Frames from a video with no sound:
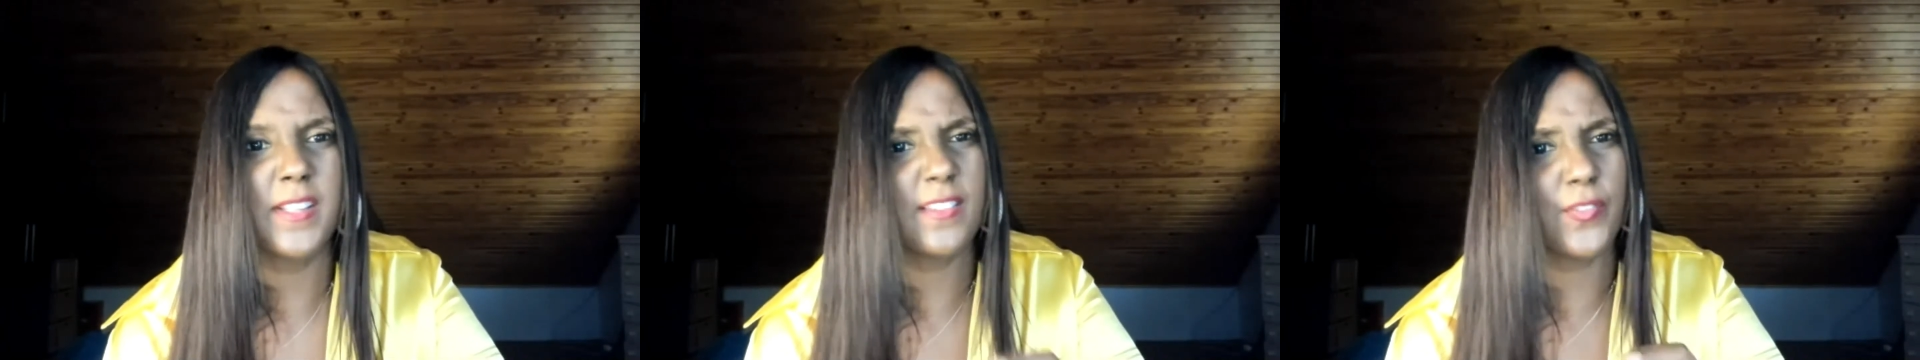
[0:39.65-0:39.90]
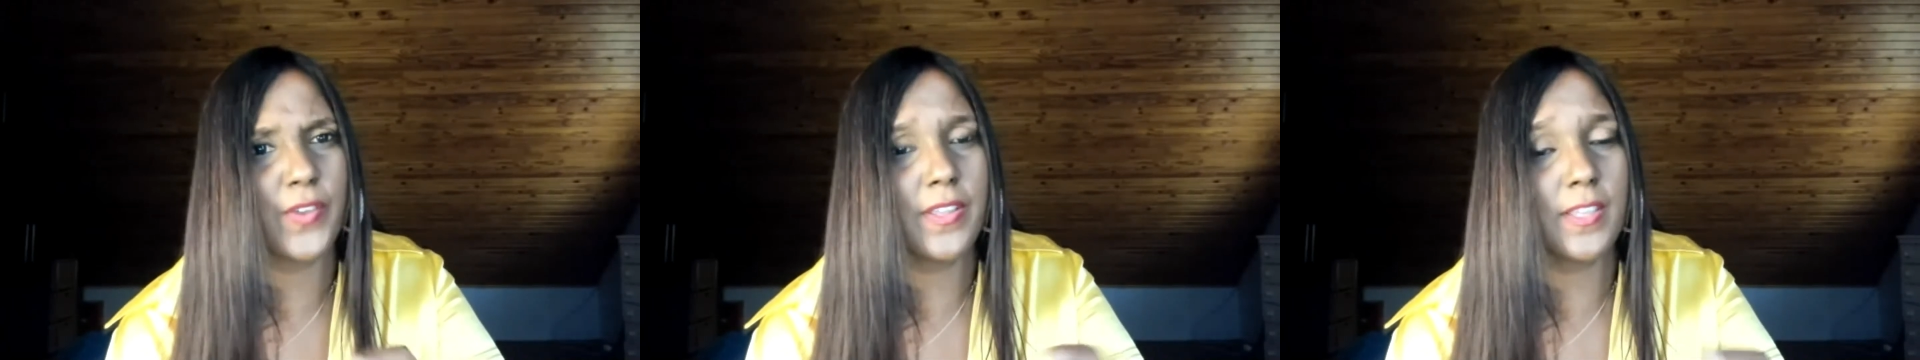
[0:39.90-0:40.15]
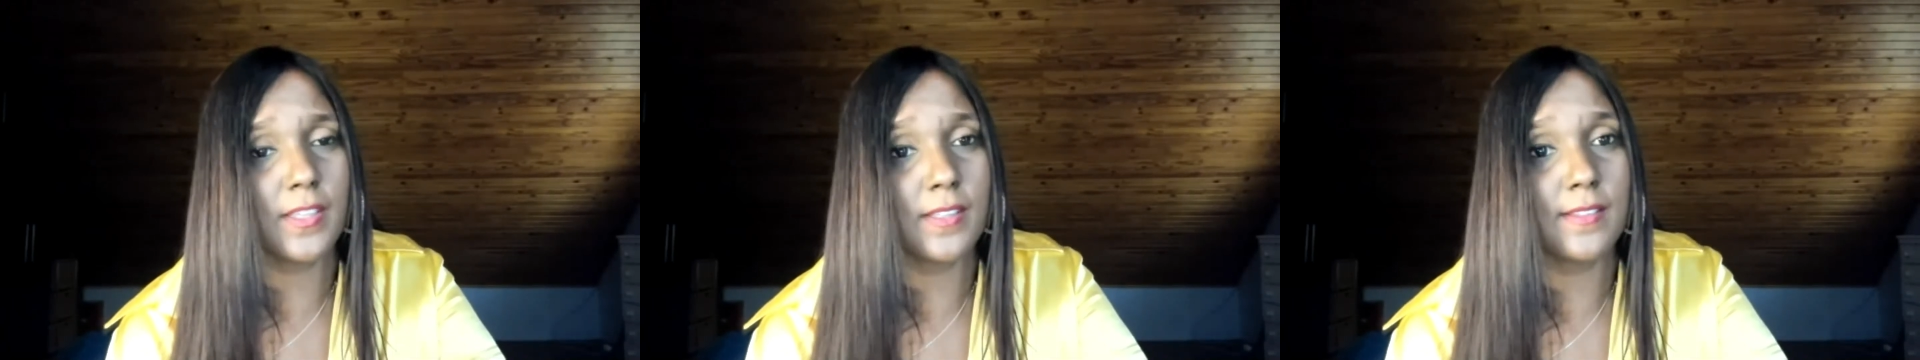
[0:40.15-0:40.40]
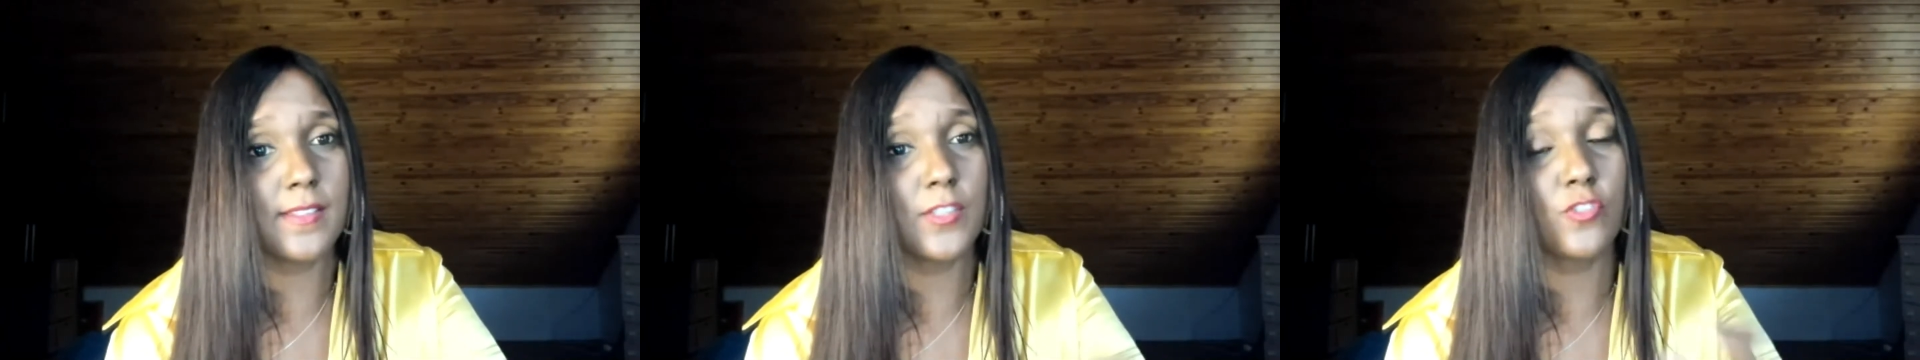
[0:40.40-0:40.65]
it's very
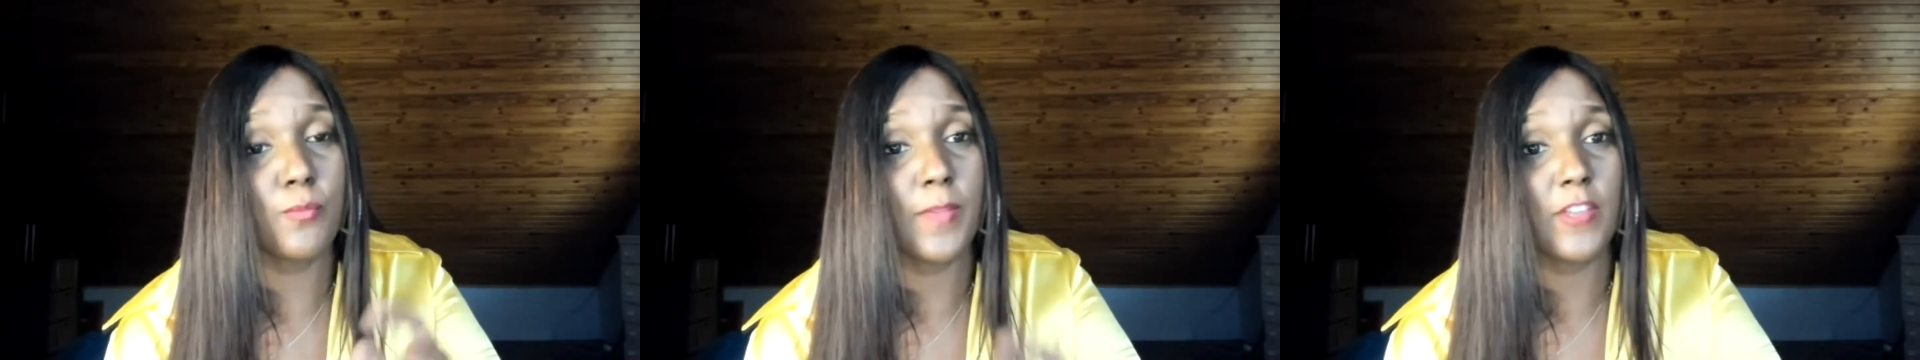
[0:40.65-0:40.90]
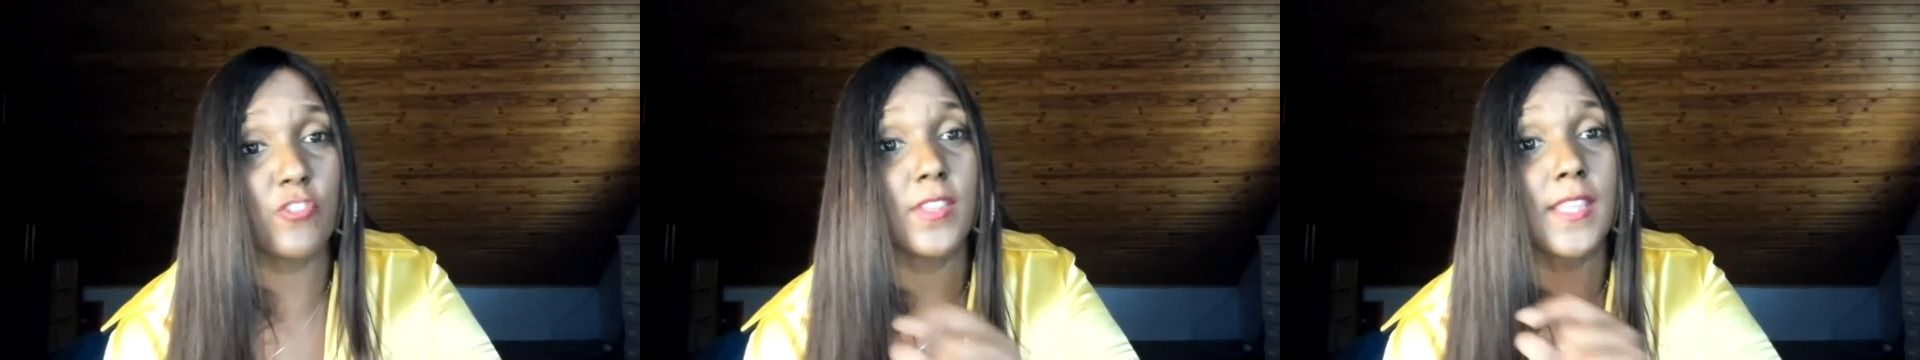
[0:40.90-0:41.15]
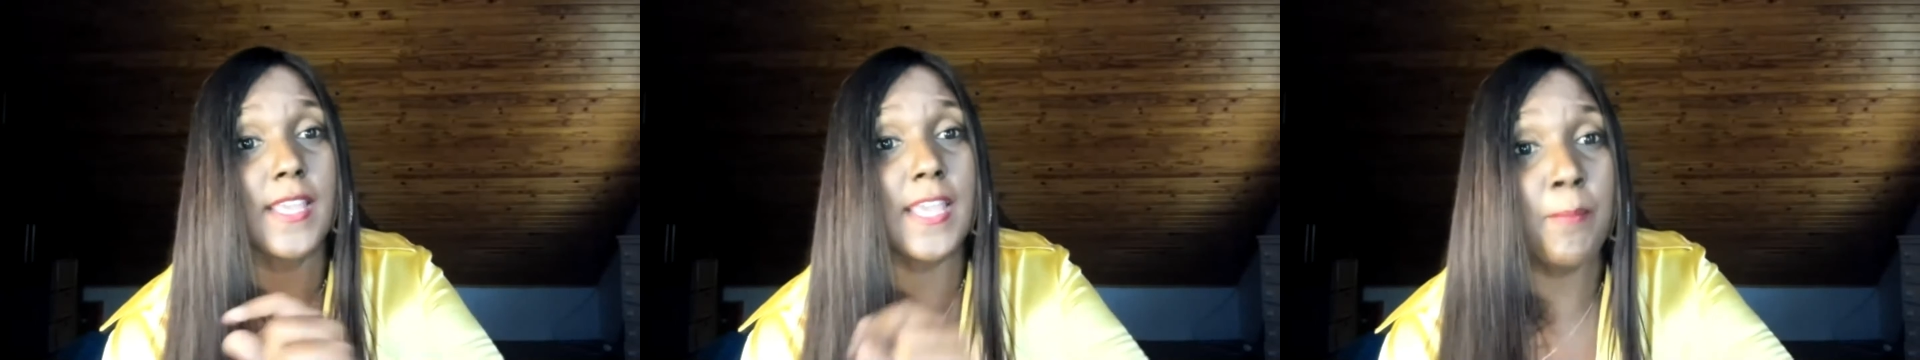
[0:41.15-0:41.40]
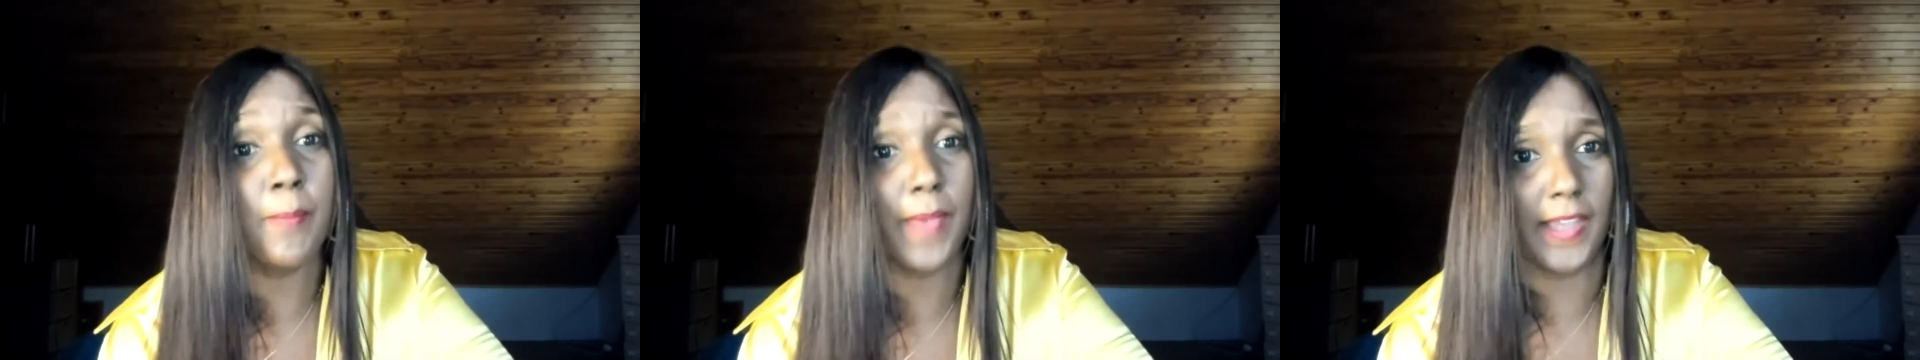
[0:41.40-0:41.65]
easy to measure the
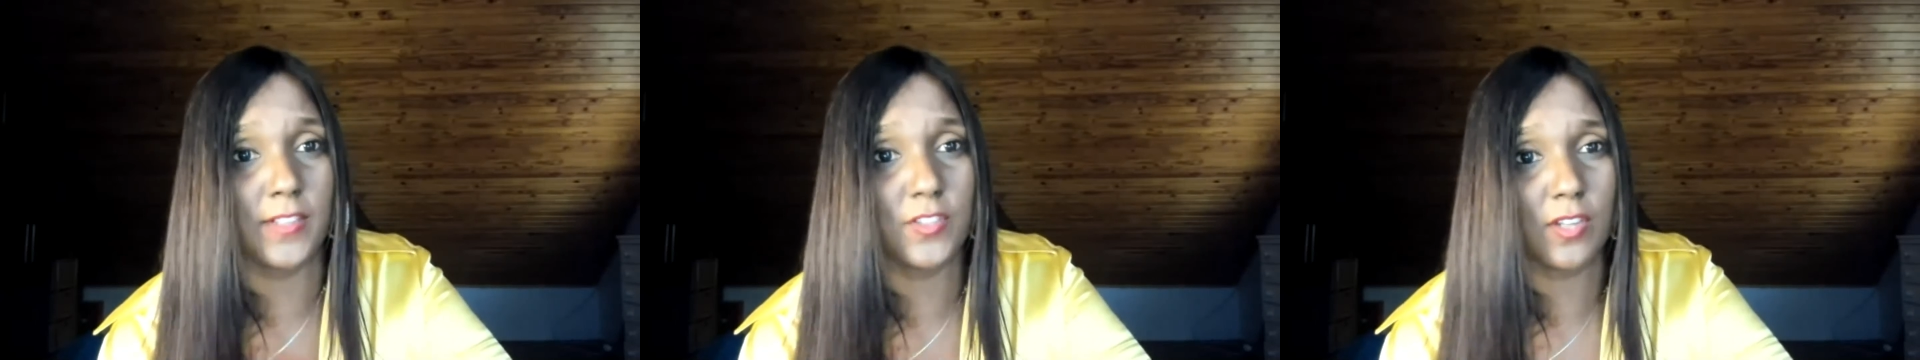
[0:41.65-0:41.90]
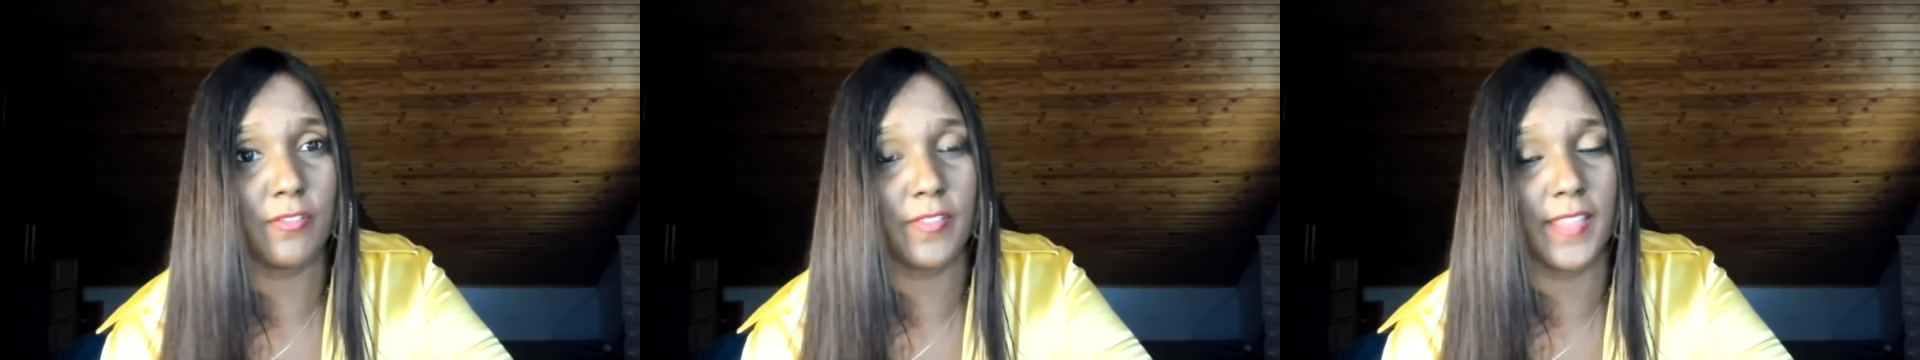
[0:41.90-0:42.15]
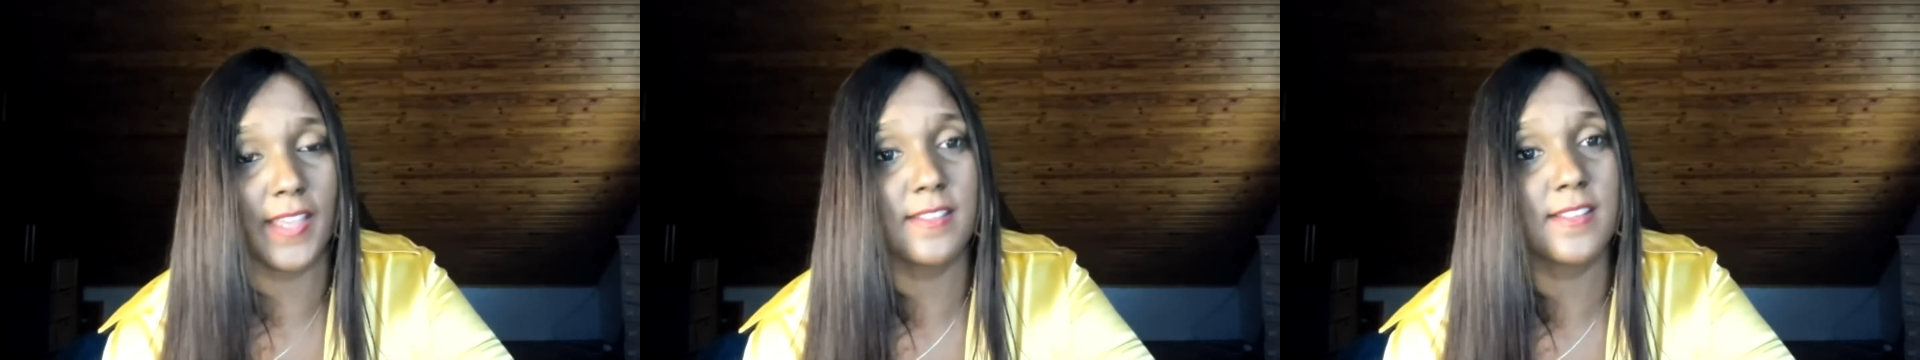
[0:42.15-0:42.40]
impact of that.